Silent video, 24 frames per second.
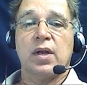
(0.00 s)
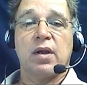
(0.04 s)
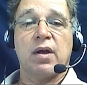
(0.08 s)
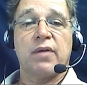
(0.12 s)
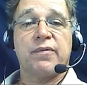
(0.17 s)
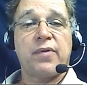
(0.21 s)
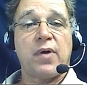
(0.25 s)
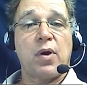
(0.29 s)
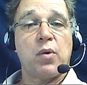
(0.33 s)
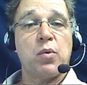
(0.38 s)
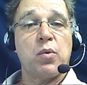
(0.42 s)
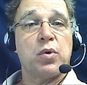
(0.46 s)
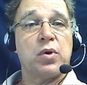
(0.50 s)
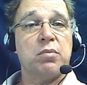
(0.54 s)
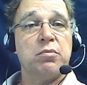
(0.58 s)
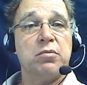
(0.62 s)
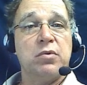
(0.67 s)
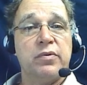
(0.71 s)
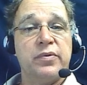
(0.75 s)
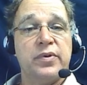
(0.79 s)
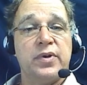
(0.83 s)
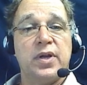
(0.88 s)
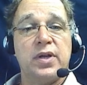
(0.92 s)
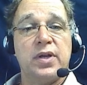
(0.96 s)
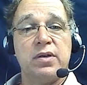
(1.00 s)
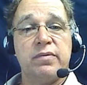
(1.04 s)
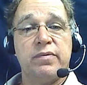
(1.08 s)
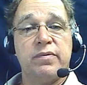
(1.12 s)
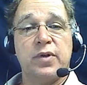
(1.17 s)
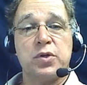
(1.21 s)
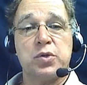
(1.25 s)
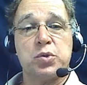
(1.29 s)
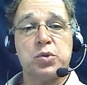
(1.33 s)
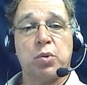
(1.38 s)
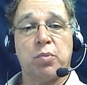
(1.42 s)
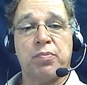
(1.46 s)
Now if I want to move an
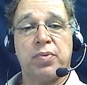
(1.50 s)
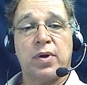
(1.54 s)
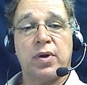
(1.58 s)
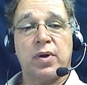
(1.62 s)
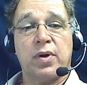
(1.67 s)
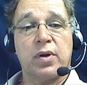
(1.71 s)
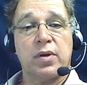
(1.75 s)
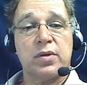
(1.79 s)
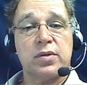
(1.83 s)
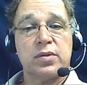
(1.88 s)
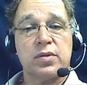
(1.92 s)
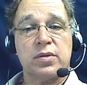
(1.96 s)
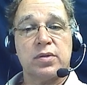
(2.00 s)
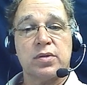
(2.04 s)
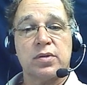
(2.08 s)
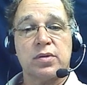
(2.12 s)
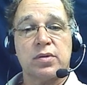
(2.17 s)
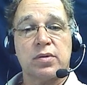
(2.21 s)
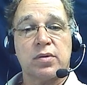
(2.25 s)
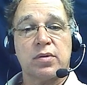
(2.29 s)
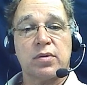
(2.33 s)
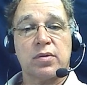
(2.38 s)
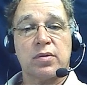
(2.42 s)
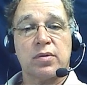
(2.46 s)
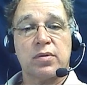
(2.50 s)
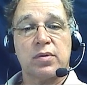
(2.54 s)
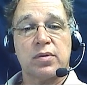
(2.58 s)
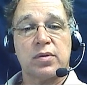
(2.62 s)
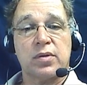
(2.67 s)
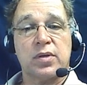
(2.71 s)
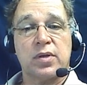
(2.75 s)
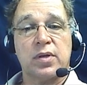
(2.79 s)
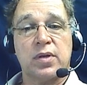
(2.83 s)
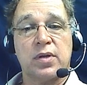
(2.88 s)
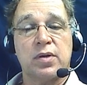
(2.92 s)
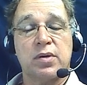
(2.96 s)
individual part,
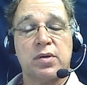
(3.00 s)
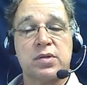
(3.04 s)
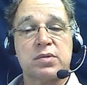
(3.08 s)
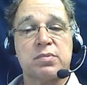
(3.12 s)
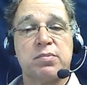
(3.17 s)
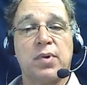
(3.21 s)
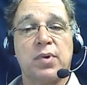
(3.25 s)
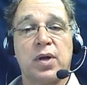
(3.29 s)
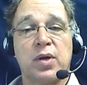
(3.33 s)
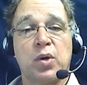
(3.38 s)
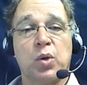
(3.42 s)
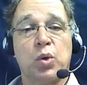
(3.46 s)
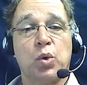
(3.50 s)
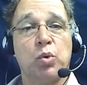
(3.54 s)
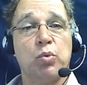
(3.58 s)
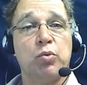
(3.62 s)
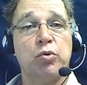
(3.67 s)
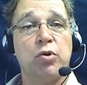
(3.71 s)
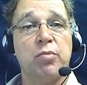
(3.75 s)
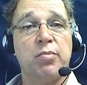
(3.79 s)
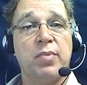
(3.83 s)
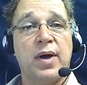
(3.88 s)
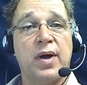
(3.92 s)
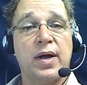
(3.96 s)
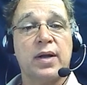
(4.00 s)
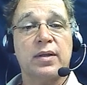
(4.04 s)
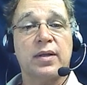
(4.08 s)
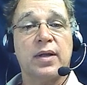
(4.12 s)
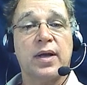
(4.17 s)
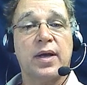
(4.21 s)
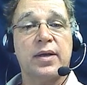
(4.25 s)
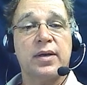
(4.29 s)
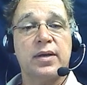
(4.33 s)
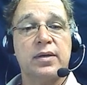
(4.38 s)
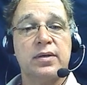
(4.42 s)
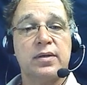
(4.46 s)
here's my whole room
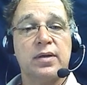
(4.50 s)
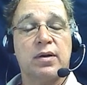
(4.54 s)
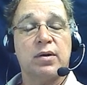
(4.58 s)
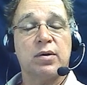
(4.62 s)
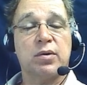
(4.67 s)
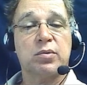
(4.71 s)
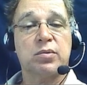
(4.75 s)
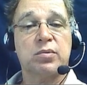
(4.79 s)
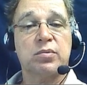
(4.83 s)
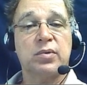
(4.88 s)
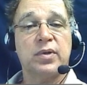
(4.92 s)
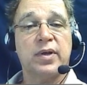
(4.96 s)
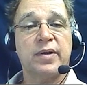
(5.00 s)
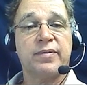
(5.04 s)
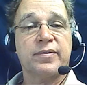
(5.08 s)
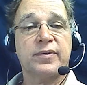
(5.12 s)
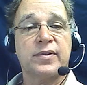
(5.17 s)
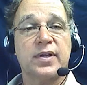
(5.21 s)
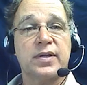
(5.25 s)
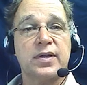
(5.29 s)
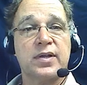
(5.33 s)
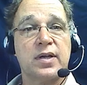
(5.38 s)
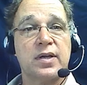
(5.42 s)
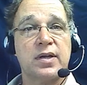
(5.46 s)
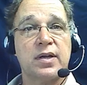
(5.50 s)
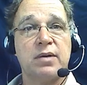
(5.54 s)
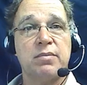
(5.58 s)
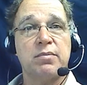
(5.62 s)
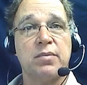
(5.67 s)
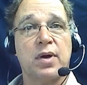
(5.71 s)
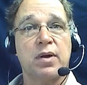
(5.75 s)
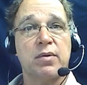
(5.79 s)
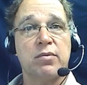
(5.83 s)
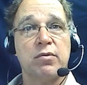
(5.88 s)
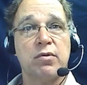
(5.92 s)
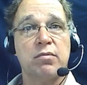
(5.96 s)
highlighted. I'll left click again,
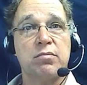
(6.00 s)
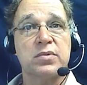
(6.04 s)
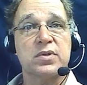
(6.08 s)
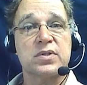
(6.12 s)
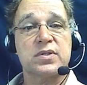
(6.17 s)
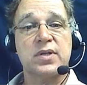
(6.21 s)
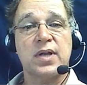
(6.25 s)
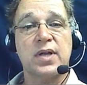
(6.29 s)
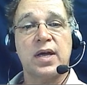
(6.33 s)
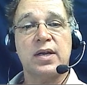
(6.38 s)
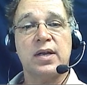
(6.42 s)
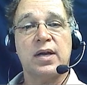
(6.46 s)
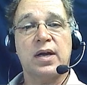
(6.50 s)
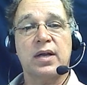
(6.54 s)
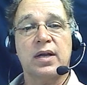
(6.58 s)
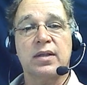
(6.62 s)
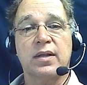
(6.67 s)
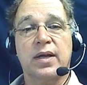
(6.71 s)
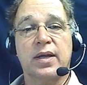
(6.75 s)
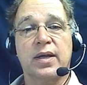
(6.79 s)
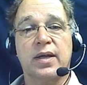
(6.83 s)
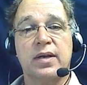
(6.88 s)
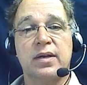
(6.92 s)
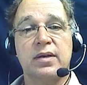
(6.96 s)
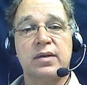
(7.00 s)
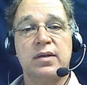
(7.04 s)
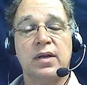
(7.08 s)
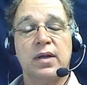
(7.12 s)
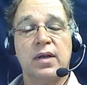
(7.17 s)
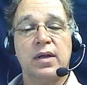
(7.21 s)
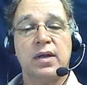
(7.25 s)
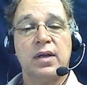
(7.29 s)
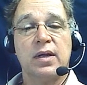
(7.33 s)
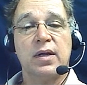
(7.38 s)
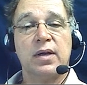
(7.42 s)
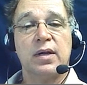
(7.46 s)
my room is not highlighted.
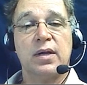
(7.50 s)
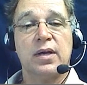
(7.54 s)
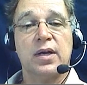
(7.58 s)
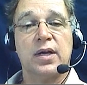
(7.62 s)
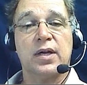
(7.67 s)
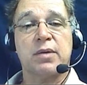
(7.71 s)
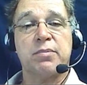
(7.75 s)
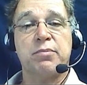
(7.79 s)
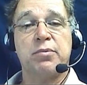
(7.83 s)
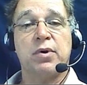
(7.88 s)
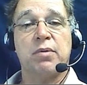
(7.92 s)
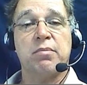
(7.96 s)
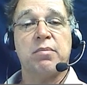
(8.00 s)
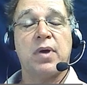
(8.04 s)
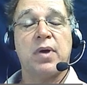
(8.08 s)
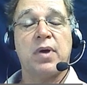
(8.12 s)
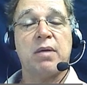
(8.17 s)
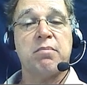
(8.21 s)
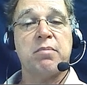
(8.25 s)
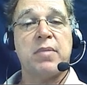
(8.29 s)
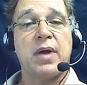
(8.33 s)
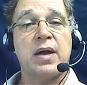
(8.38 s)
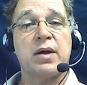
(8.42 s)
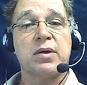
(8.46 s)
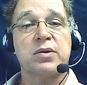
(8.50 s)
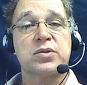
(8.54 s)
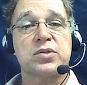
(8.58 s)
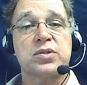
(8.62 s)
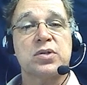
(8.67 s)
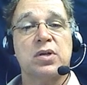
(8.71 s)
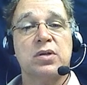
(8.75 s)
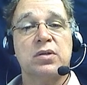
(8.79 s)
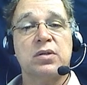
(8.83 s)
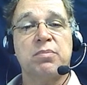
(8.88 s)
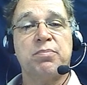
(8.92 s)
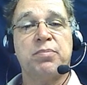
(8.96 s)
I can put my
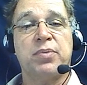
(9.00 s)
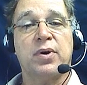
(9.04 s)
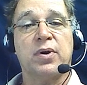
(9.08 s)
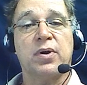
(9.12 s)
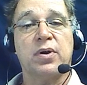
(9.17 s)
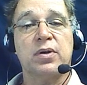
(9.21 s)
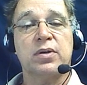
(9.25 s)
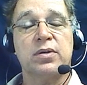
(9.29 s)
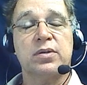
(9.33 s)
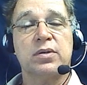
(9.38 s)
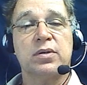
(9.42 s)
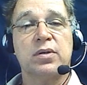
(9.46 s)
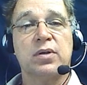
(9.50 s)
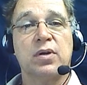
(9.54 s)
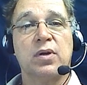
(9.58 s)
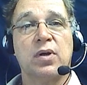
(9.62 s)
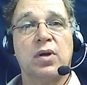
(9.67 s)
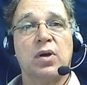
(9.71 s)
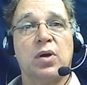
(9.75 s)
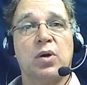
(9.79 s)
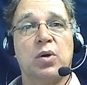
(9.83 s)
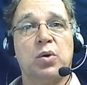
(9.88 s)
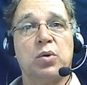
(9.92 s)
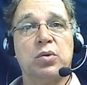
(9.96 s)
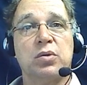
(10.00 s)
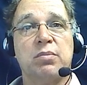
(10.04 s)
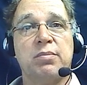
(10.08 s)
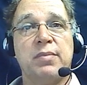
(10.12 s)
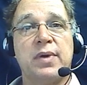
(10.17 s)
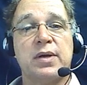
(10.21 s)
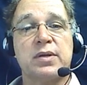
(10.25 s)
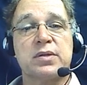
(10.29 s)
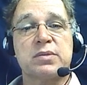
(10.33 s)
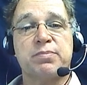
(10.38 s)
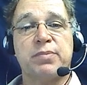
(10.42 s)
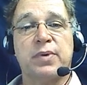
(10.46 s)
mouse on the part, hold the
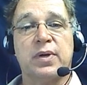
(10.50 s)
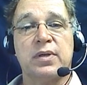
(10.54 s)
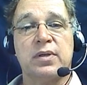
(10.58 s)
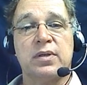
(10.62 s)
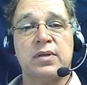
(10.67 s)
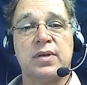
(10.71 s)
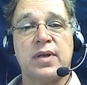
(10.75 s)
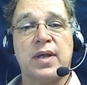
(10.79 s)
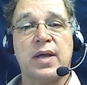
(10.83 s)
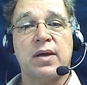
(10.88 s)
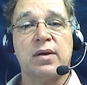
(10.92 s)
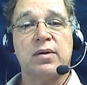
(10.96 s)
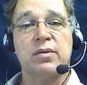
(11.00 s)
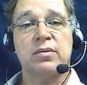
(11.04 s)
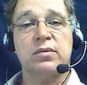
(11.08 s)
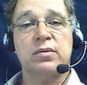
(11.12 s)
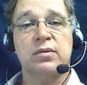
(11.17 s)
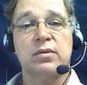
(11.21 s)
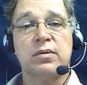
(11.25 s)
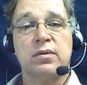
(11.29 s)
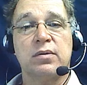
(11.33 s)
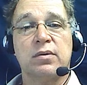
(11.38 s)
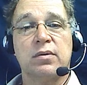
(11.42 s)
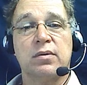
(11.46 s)
mouse button down,